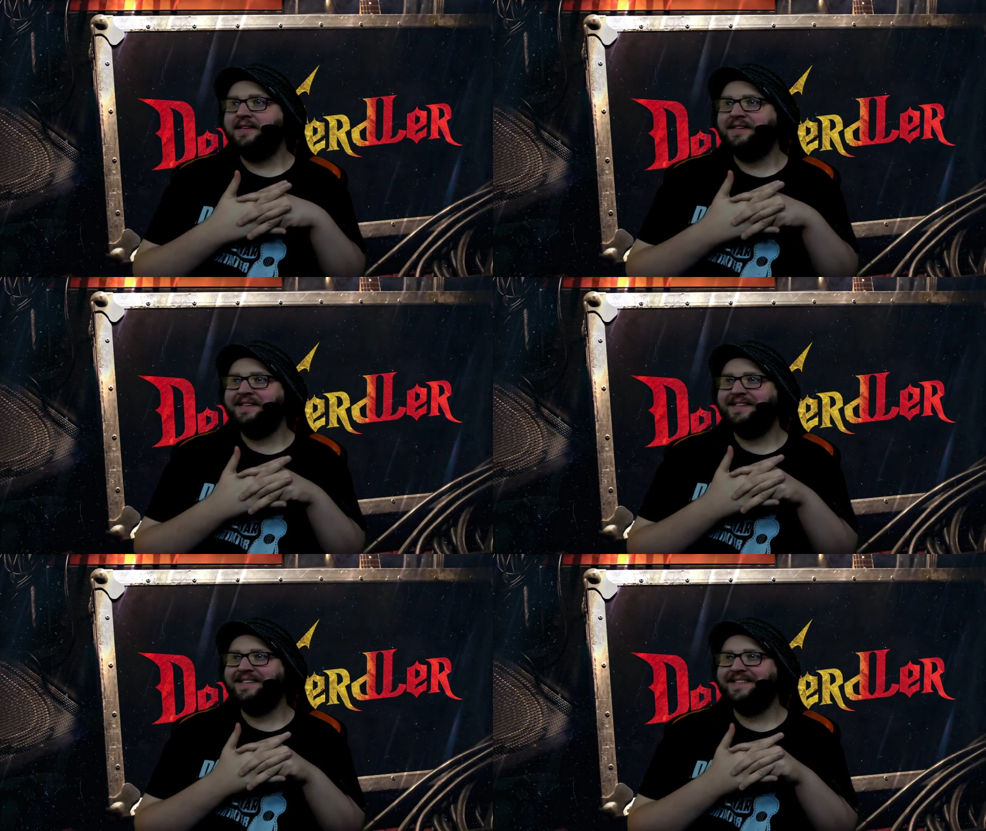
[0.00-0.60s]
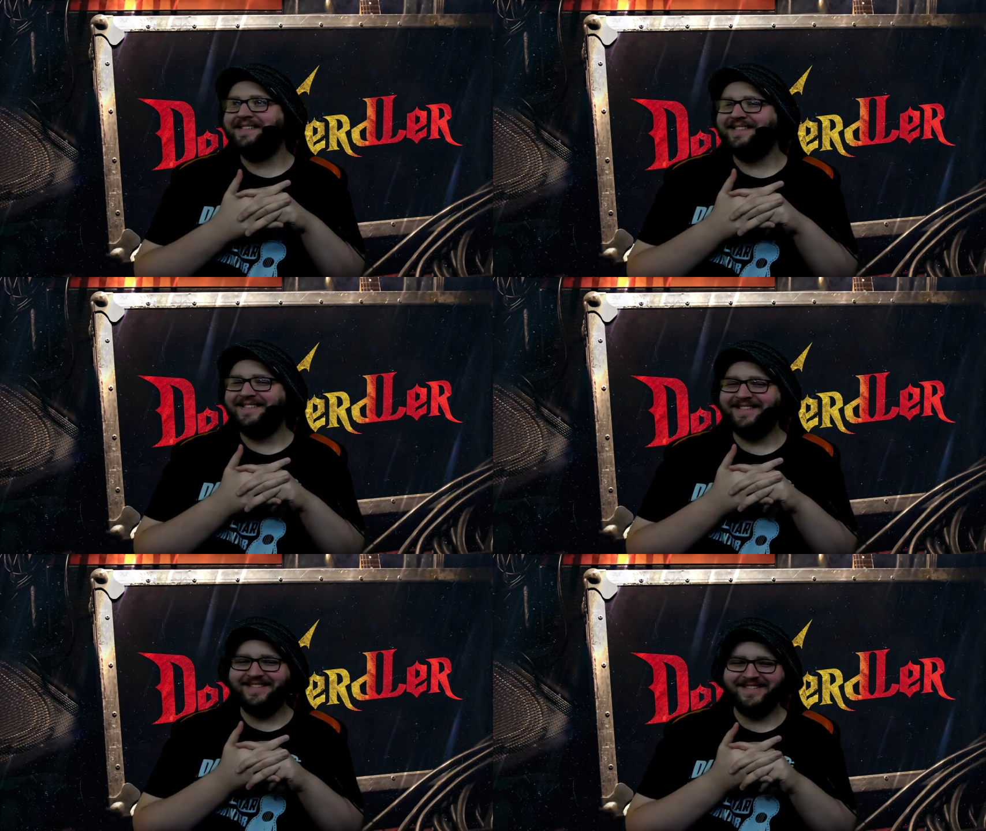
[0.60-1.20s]

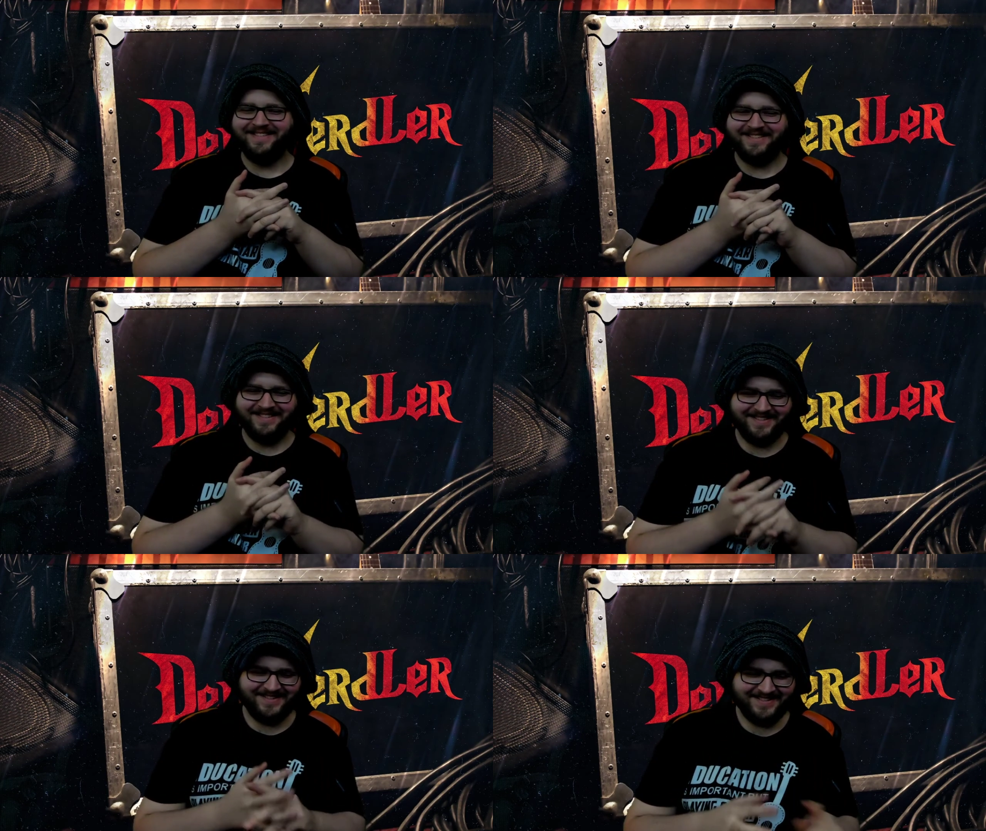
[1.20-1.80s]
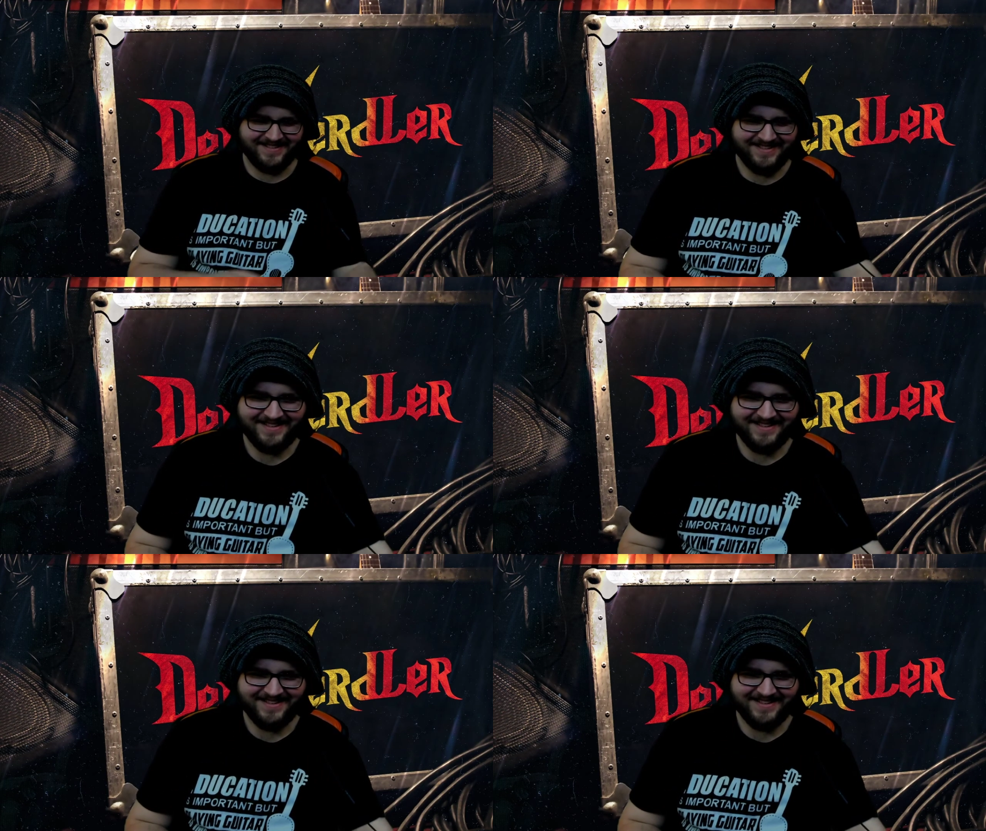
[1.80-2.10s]
(no one is talking)